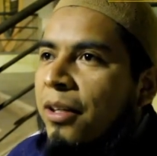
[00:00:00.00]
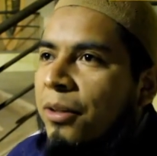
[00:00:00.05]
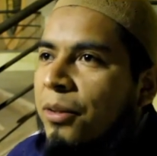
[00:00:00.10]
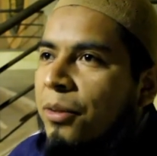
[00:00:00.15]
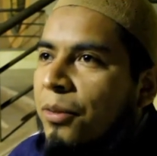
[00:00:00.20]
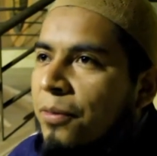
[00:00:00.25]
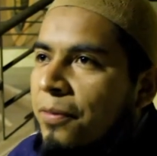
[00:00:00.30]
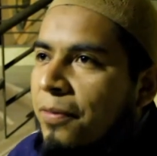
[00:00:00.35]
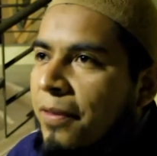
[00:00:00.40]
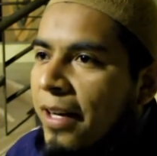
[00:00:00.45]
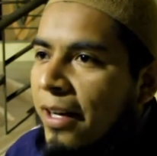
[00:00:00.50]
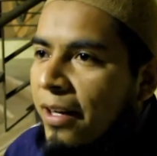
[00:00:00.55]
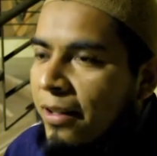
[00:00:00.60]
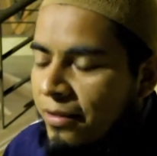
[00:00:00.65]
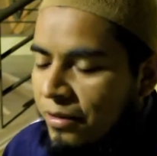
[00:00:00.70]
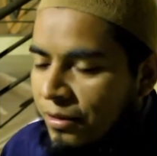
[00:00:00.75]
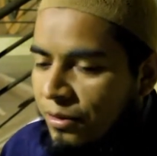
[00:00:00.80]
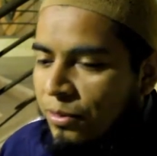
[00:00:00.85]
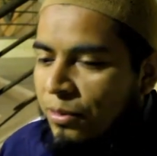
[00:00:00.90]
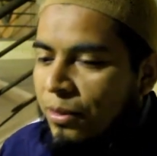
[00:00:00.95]
your
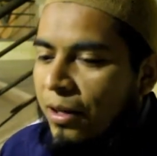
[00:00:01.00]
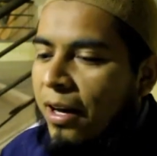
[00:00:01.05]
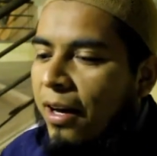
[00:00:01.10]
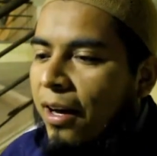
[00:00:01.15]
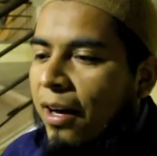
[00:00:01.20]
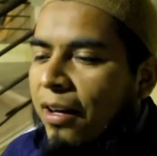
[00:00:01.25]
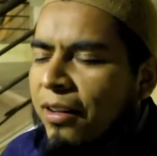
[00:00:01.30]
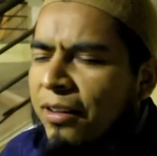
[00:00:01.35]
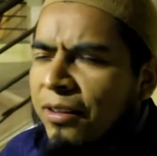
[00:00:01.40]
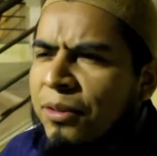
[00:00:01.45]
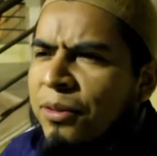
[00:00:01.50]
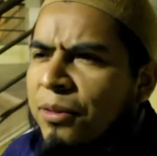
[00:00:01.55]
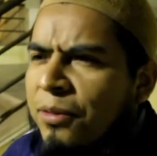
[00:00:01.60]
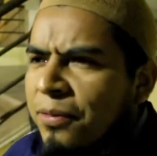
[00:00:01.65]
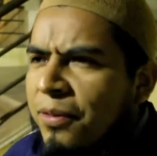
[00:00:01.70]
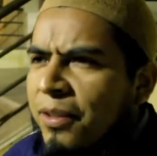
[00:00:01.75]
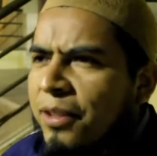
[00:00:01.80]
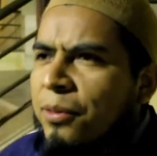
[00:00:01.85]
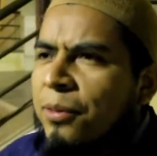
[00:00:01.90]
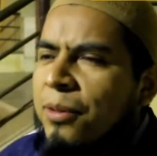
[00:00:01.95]
face and your hand and your
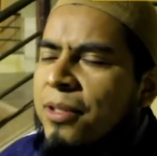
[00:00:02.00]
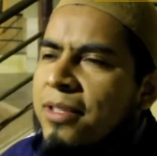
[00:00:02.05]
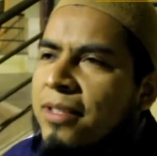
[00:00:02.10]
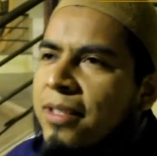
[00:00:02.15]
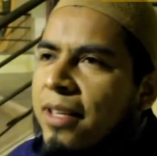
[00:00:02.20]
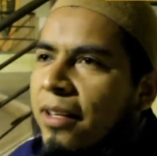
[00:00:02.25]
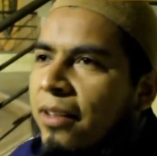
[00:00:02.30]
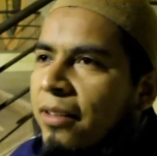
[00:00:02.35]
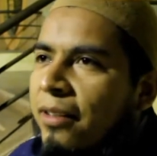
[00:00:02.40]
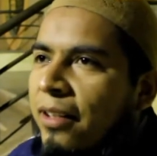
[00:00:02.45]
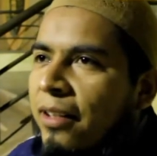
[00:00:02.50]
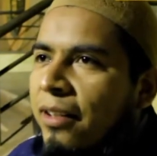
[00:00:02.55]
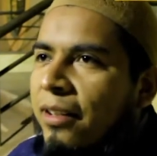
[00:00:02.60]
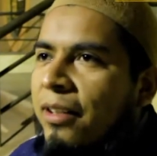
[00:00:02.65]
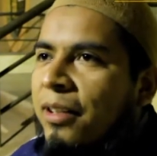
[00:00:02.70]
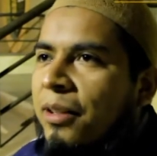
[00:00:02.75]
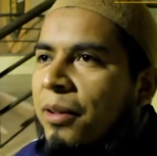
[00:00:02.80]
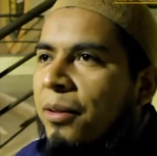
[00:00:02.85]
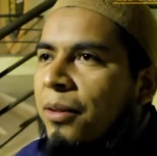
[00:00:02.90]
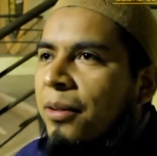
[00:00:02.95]
feet. What is that? And
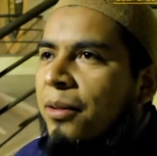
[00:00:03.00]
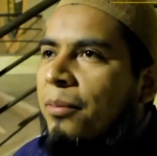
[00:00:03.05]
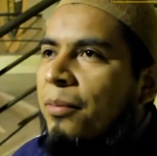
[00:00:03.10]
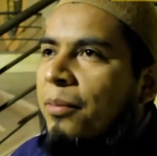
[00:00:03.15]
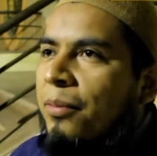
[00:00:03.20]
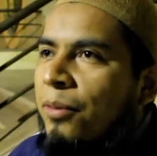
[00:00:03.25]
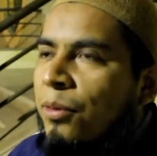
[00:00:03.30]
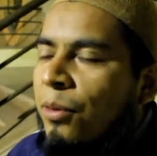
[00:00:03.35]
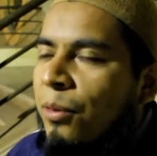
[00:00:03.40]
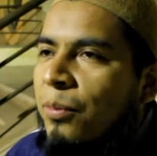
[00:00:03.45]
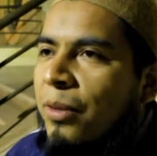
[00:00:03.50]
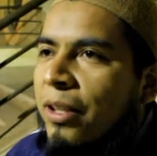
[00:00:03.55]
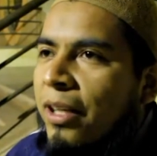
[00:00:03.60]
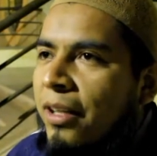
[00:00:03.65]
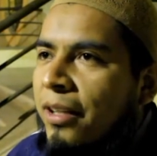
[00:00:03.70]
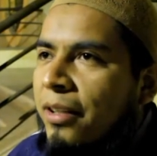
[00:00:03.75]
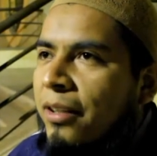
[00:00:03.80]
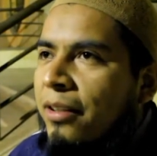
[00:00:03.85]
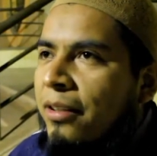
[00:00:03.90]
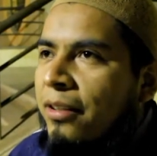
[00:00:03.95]
he told me,
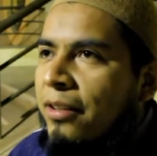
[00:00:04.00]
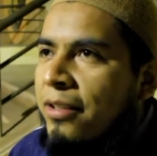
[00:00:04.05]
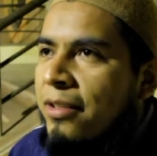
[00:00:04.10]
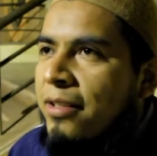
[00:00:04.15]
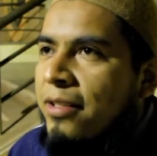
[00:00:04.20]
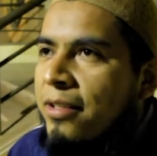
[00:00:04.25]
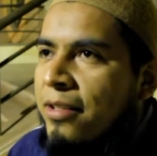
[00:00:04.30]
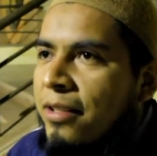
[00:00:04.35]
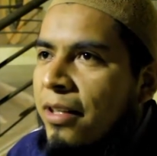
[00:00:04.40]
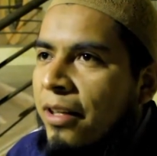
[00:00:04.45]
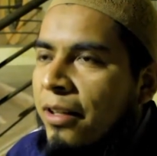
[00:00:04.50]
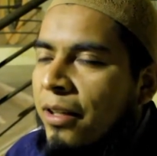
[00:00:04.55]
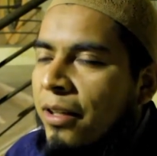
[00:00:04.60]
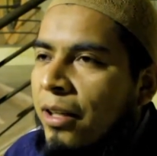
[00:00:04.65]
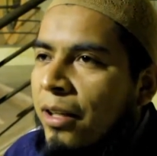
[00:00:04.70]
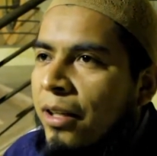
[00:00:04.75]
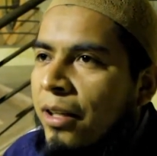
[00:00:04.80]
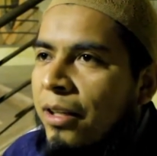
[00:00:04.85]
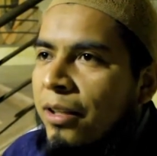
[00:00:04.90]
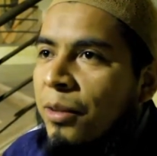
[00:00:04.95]
like, this is like
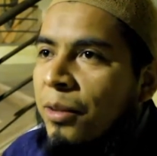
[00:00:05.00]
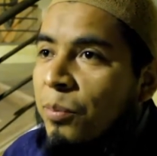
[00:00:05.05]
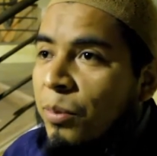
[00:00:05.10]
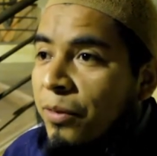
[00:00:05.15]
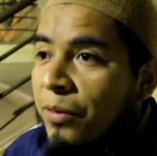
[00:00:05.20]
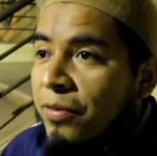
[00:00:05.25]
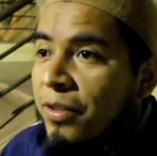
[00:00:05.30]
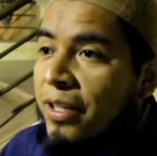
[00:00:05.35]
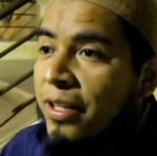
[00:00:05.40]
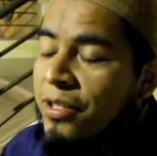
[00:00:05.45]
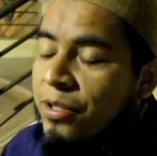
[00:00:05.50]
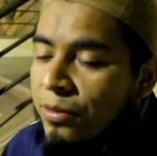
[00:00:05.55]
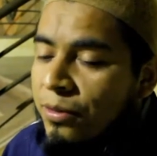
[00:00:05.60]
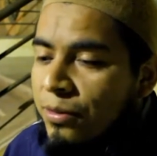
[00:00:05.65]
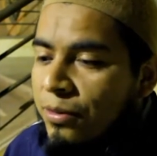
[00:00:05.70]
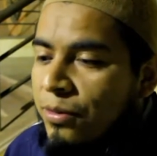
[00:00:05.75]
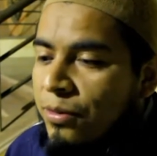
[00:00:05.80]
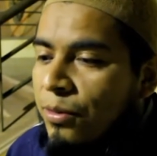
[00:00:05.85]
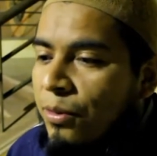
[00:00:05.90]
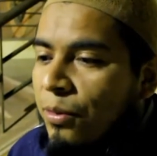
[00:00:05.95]
the
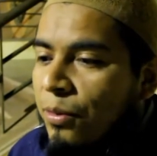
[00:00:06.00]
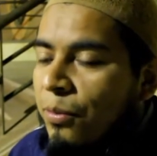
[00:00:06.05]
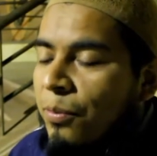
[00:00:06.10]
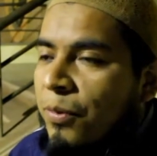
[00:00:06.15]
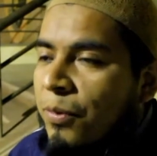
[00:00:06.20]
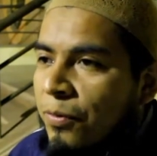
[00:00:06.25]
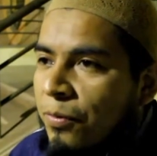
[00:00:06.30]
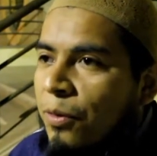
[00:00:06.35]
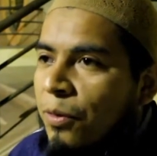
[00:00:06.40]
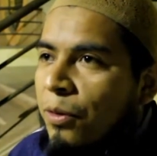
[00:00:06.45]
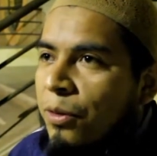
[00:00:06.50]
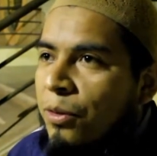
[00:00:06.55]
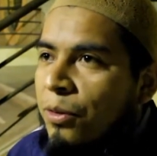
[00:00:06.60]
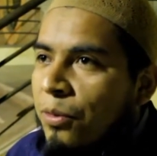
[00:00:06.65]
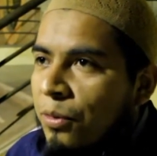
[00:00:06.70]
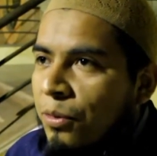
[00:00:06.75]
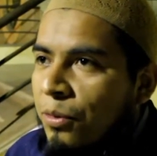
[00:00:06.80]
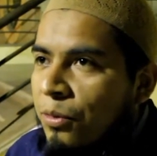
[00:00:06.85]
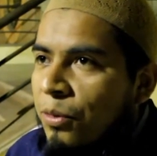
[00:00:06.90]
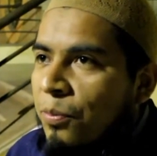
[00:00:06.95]
purification. So before
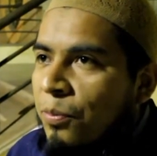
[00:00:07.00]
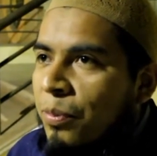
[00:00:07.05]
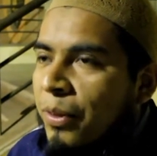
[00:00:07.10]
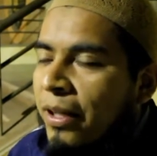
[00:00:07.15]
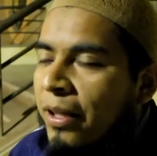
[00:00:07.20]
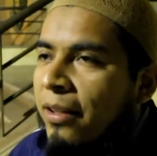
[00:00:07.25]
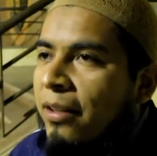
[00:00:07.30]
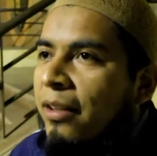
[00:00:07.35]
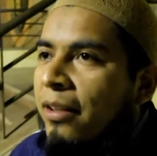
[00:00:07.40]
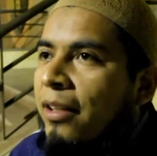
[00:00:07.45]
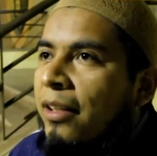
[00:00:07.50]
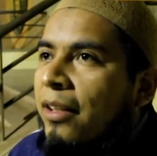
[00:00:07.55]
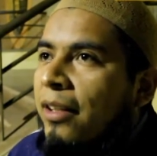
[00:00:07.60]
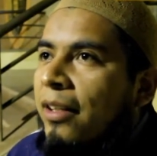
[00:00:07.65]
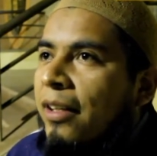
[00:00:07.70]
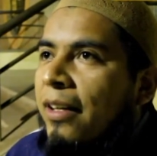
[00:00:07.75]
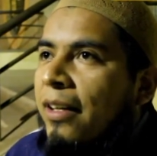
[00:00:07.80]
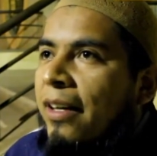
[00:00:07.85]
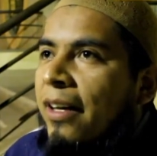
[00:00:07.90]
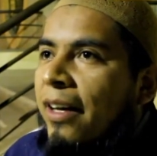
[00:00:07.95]
you pray.
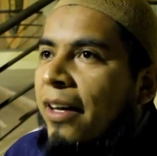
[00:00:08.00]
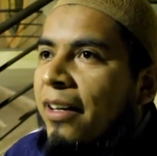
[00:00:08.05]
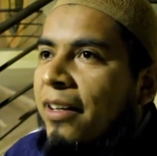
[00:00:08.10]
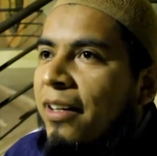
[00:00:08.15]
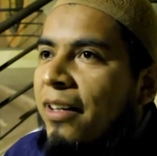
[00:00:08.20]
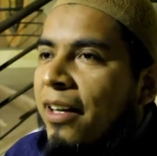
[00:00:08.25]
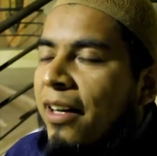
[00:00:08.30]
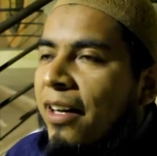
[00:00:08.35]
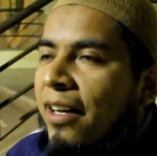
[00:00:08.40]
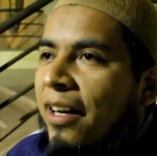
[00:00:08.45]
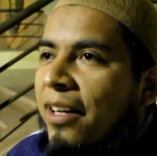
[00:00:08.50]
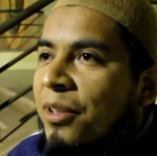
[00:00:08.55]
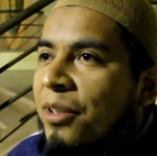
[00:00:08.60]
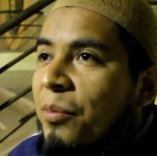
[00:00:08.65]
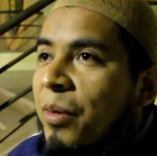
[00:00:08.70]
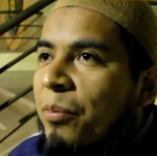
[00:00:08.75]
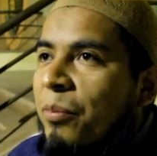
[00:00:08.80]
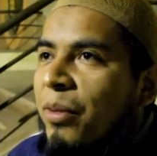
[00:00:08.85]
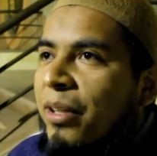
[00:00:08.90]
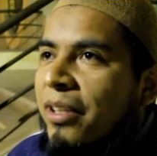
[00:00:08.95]
And I
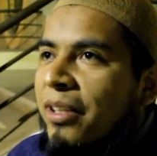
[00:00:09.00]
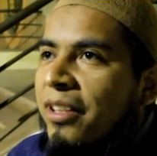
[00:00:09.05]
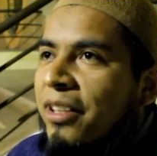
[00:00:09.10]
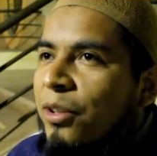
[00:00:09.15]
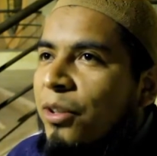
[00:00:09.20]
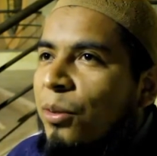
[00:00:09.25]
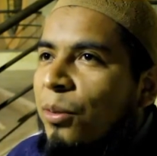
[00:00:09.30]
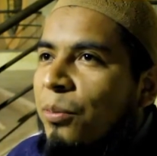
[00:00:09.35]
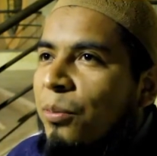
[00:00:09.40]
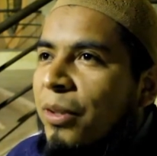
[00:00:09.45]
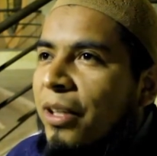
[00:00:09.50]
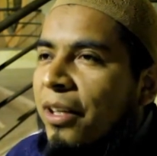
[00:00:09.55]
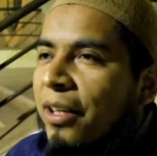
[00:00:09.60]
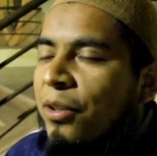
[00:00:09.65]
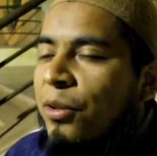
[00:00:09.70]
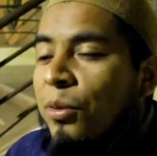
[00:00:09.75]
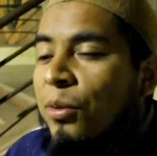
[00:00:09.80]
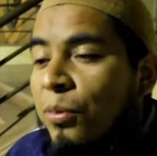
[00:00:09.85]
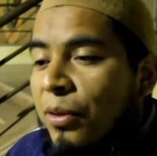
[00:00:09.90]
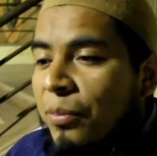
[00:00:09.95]
remember he told me,
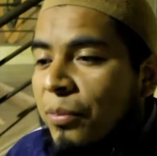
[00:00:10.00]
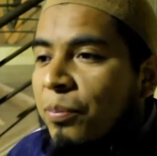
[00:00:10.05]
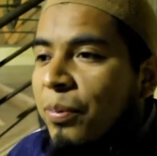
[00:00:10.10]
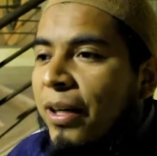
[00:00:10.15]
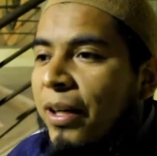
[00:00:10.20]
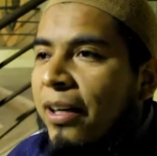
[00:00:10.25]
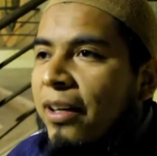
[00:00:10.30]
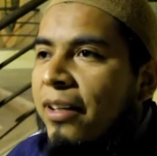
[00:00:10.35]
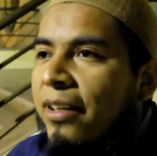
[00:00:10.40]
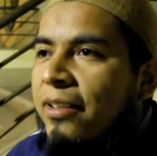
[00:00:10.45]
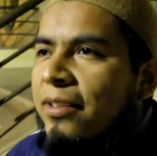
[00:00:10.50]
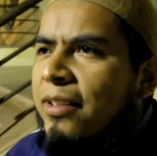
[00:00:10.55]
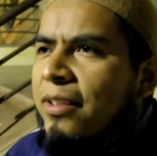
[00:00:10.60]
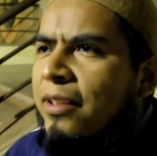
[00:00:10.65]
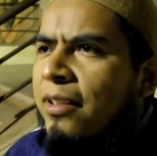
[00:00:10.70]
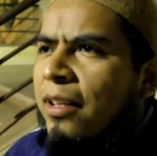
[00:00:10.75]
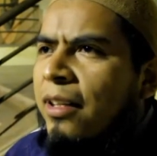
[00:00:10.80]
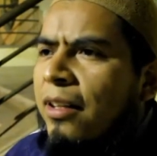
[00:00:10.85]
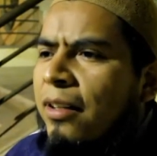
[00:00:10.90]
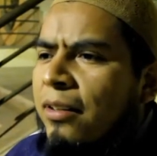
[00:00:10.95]
like, you want to pray? And I
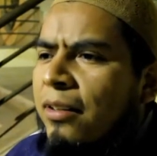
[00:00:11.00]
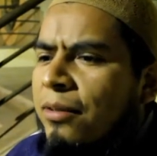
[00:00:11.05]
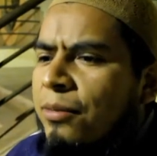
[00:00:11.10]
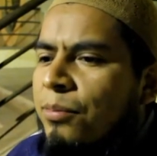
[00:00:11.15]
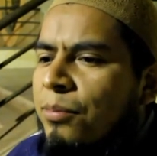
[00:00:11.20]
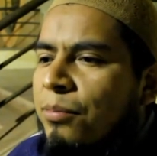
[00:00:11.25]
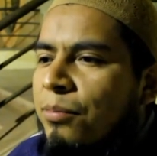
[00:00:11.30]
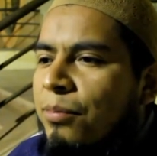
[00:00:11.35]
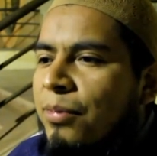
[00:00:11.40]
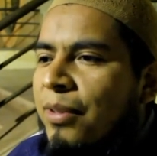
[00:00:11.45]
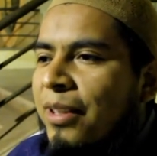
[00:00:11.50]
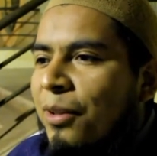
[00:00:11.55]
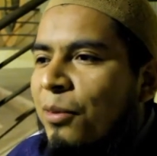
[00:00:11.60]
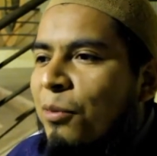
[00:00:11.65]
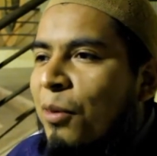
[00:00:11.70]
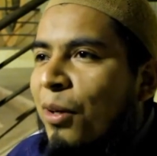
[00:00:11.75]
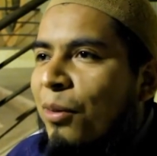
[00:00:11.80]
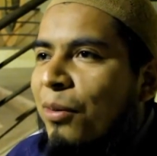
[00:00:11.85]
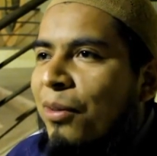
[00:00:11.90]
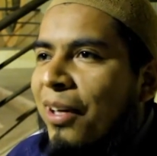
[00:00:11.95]
said, yeah.
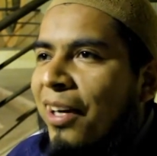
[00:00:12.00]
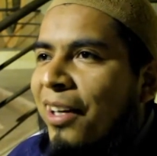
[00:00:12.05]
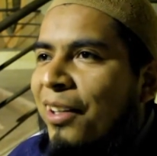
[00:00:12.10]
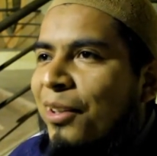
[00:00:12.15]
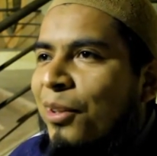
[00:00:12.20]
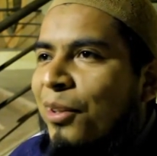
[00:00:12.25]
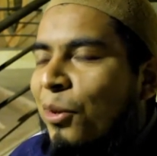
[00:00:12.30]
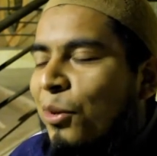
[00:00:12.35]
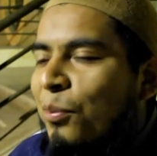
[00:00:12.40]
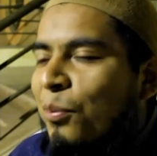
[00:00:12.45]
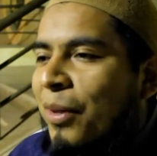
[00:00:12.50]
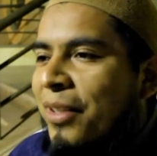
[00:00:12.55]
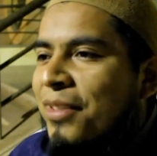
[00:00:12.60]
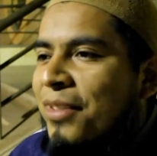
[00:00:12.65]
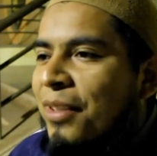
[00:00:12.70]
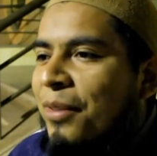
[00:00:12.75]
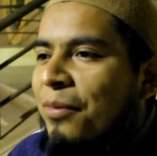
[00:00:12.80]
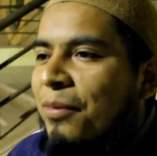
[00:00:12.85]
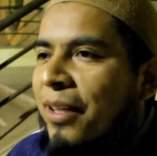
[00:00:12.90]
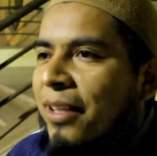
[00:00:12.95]
Well, I thought
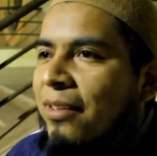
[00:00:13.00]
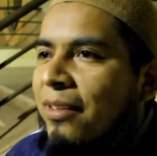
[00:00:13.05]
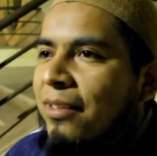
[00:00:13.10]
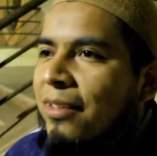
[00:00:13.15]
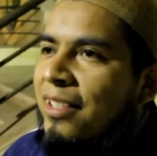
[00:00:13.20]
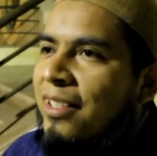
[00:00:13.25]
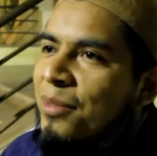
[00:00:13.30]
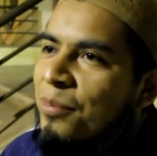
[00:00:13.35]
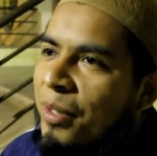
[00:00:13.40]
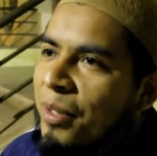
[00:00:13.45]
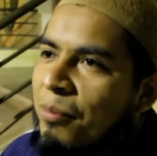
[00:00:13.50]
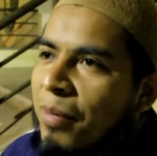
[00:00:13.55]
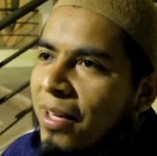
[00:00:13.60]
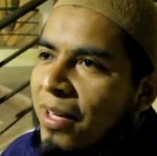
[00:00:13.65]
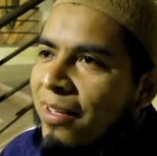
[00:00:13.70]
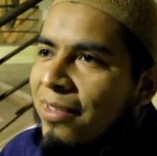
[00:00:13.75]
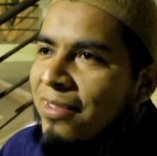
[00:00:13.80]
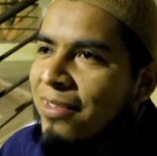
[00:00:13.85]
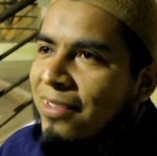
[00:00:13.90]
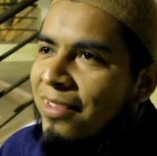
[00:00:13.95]
myself, like, he's my
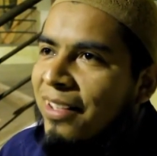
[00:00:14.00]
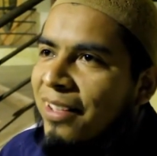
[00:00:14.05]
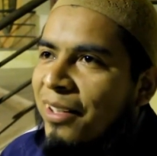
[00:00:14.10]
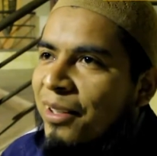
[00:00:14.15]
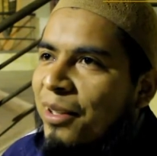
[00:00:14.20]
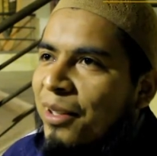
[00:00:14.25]
boss, like,